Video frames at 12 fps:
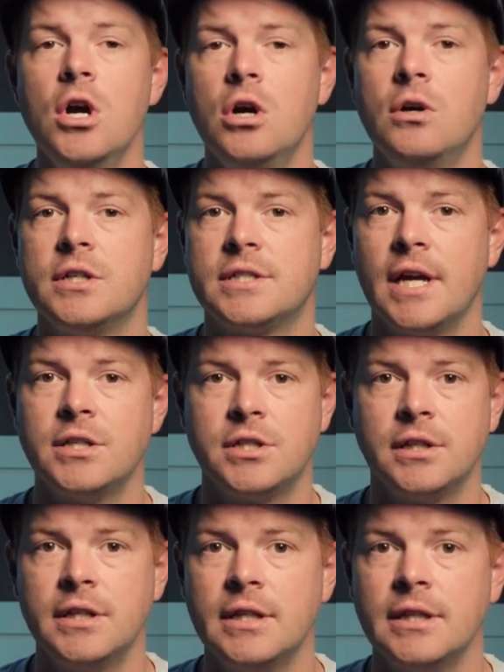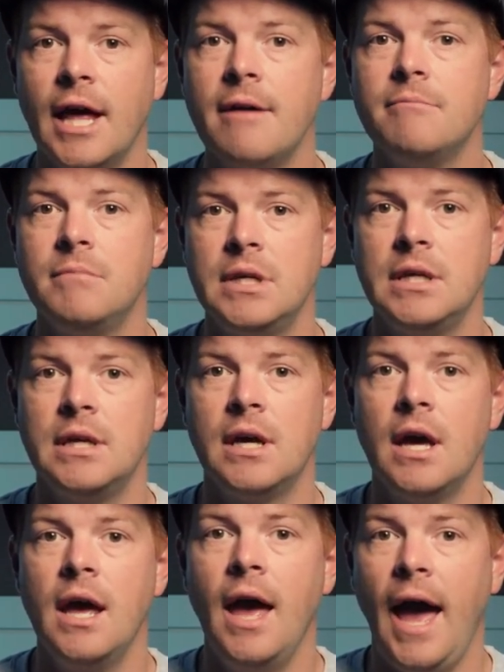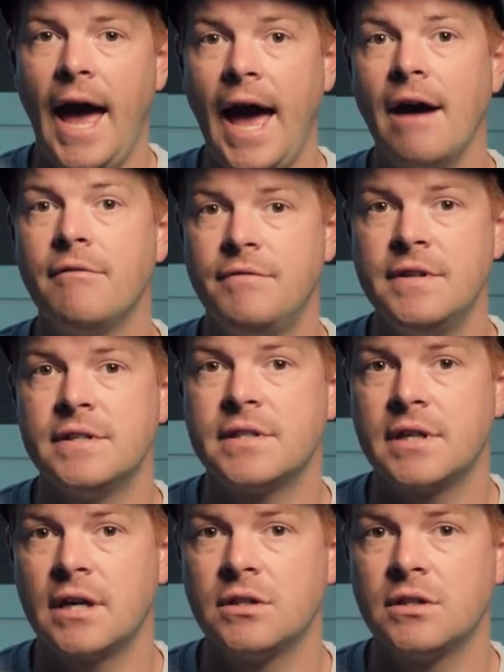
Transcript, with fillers: who essentially let me have this